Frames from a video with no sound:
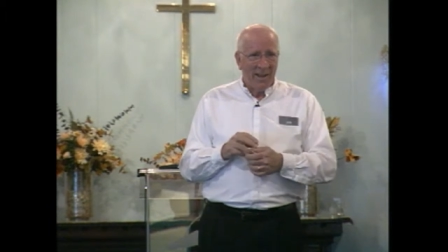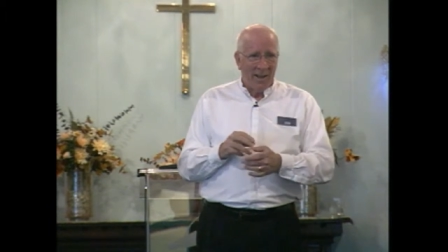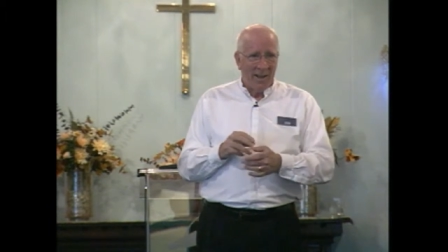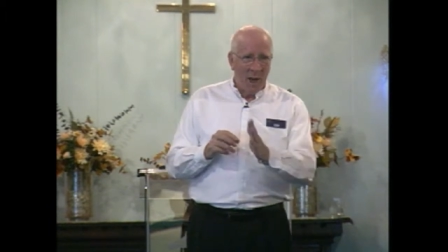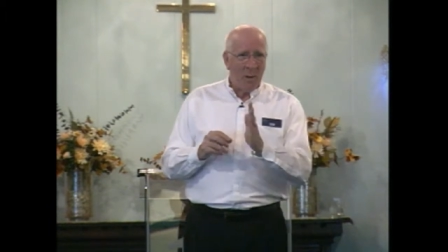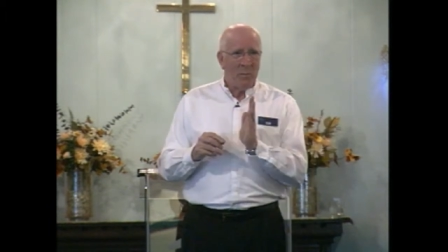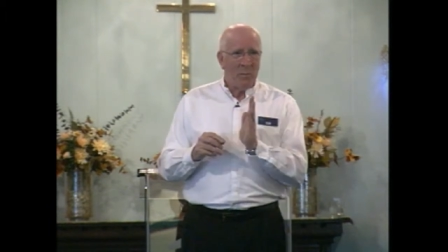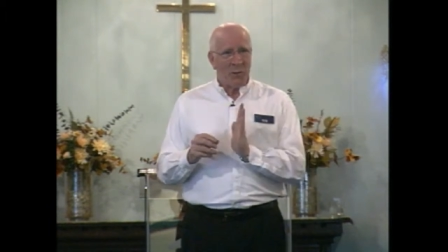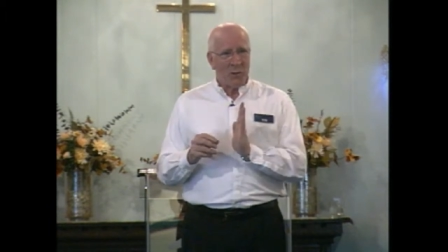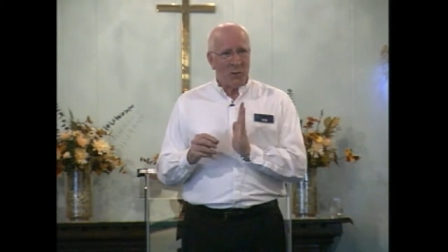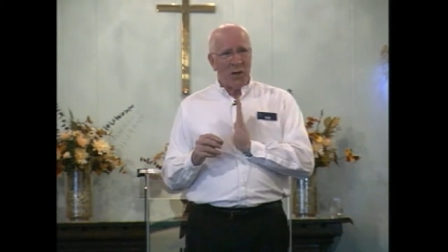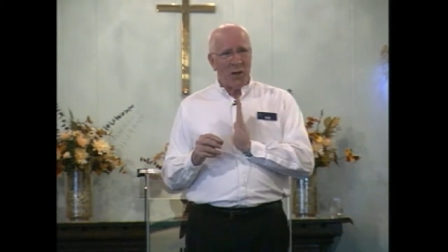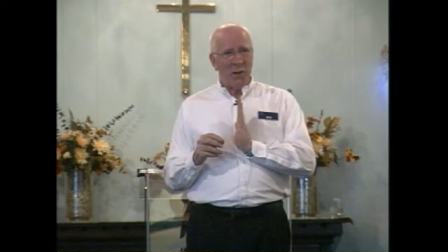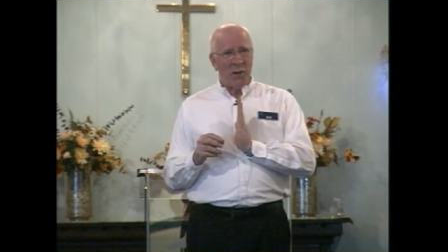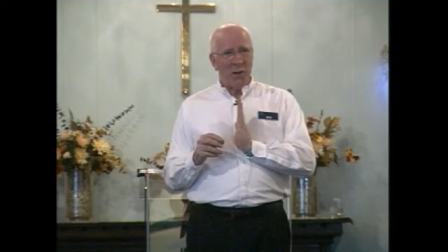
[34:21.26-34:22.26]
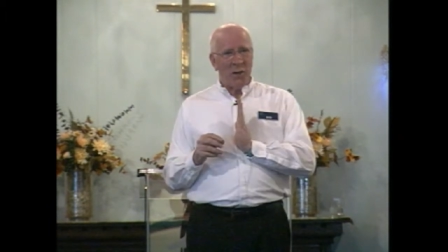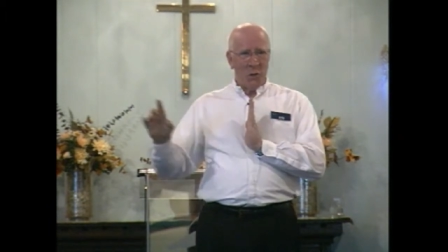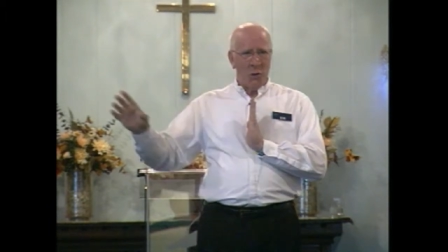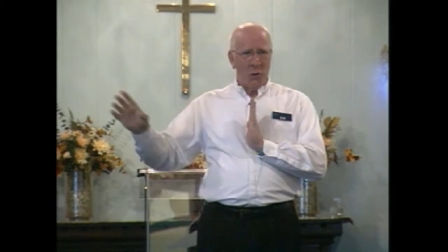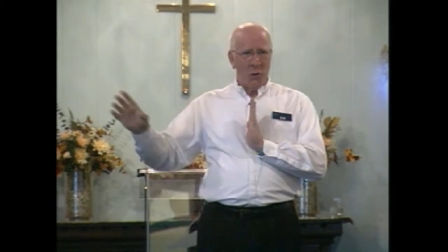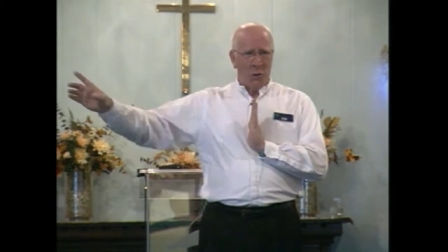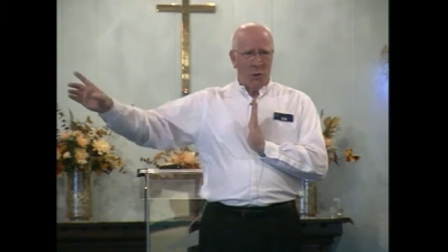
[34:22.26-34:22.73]
I'm standing
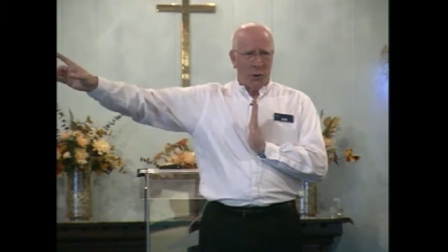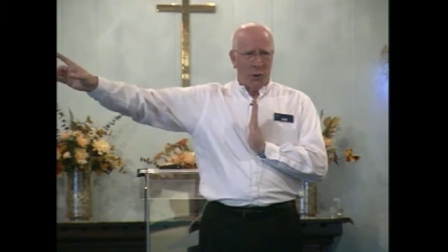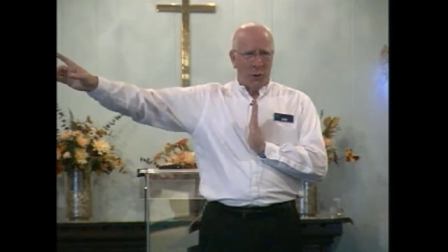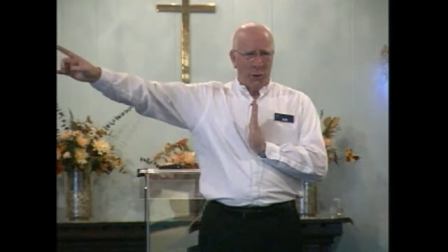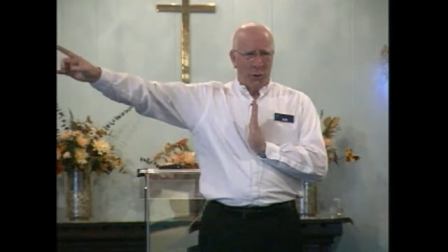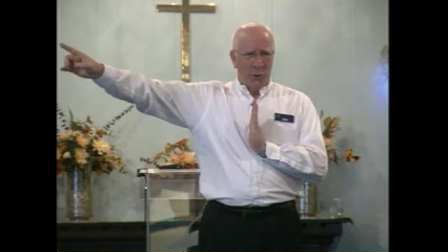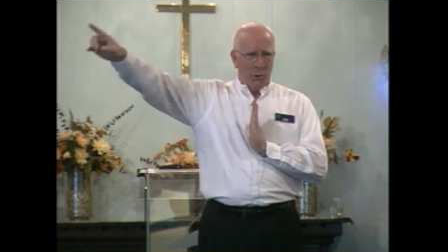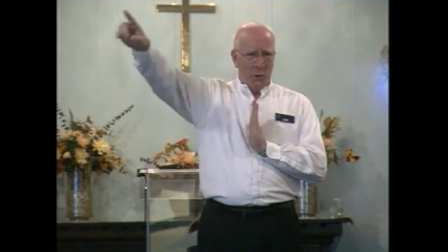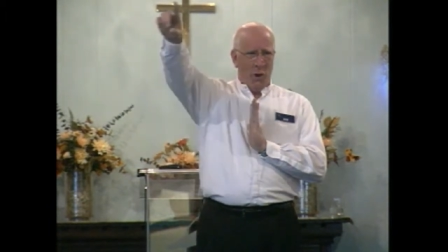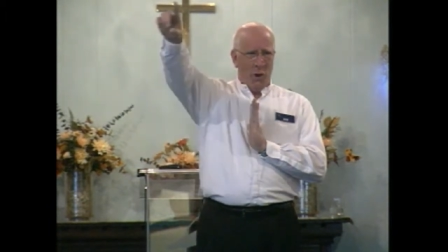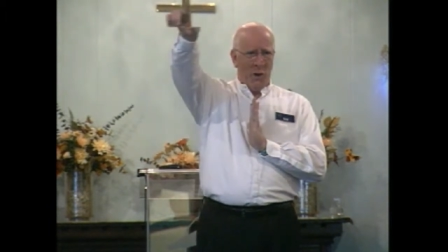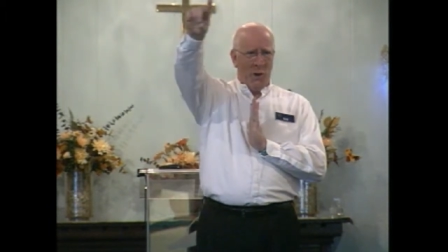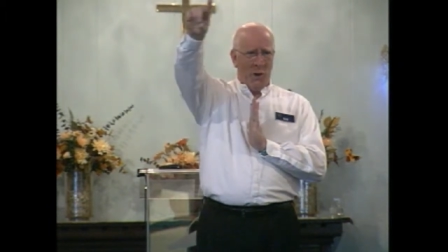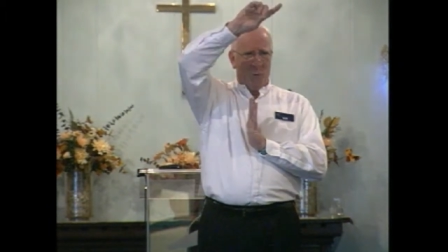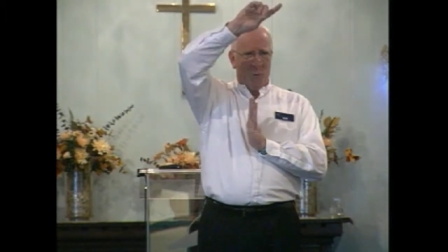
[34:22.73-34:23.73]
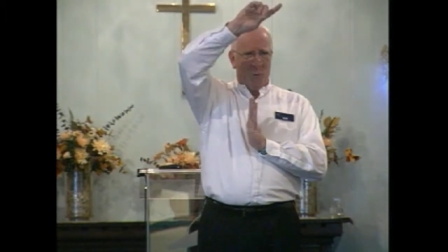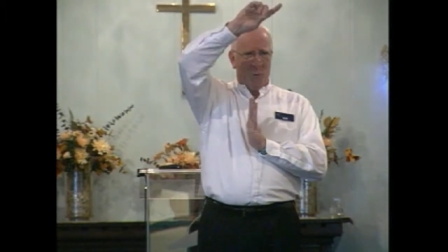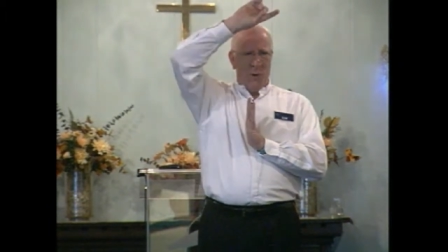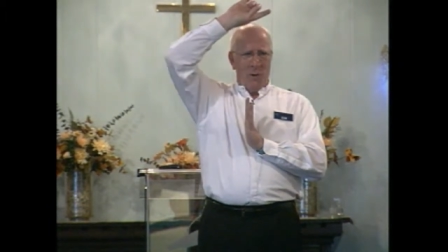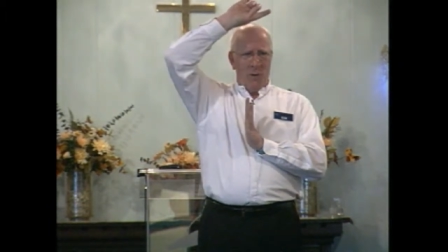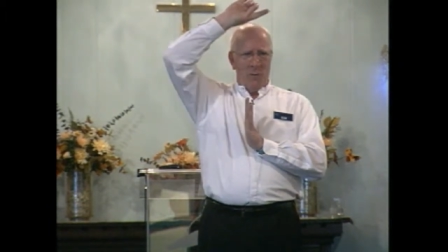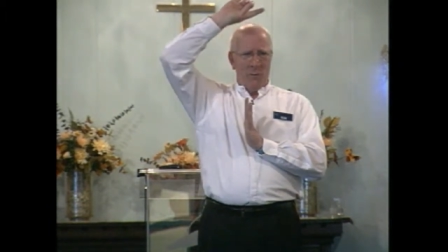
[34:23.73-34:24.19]
still and the sun
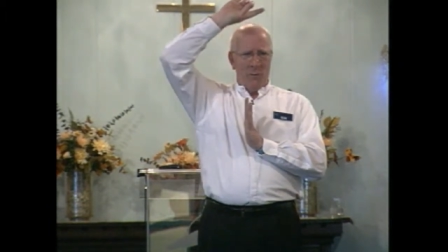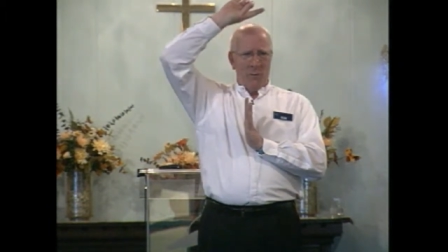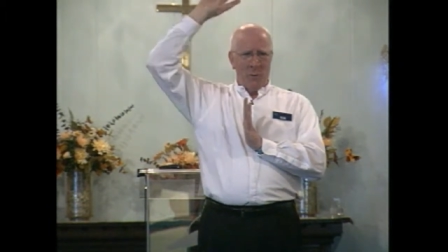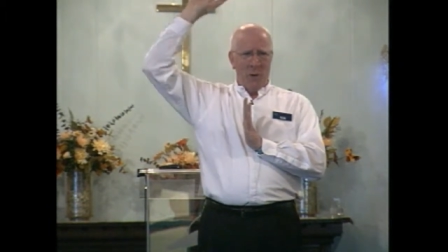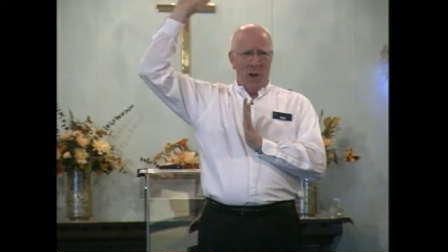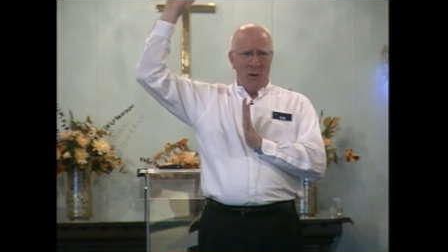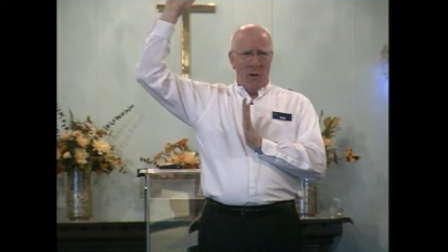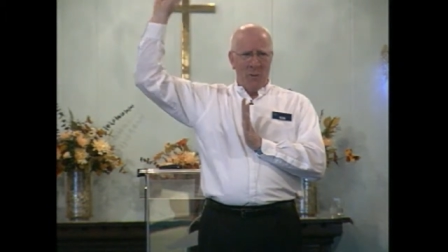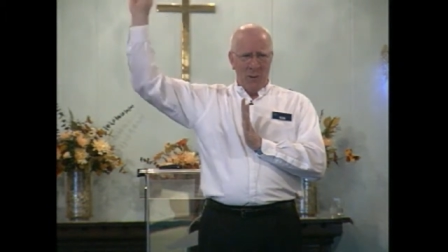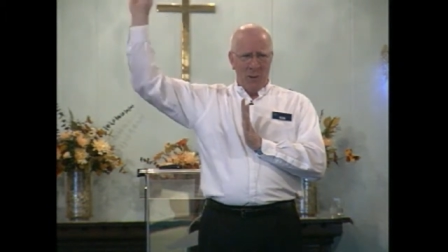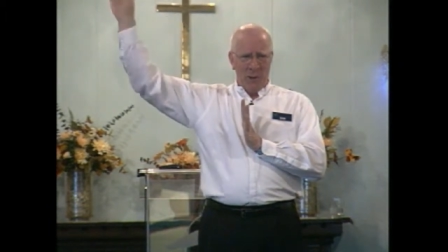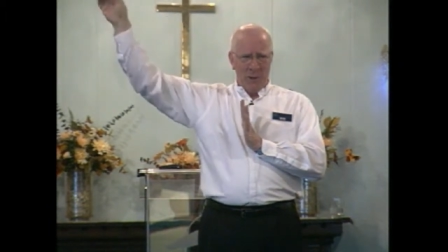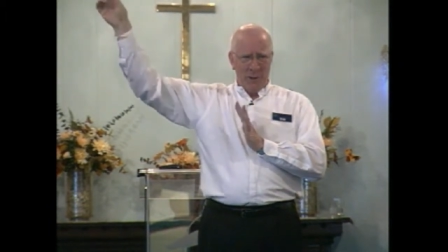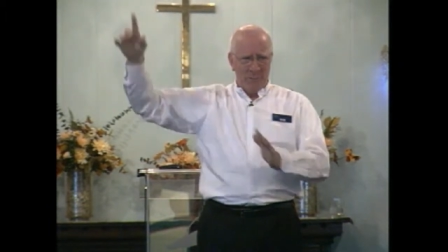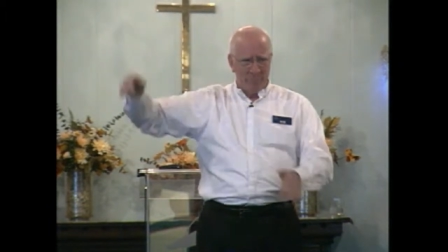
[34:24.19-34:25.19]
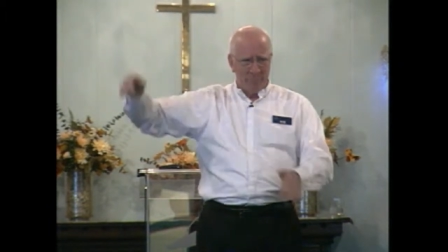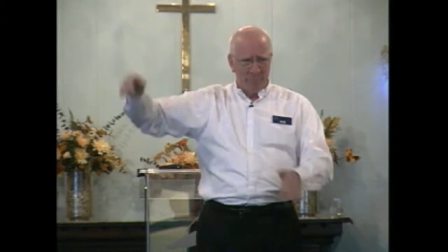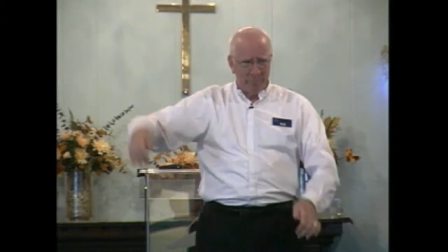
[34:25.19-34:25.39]
revolves around me.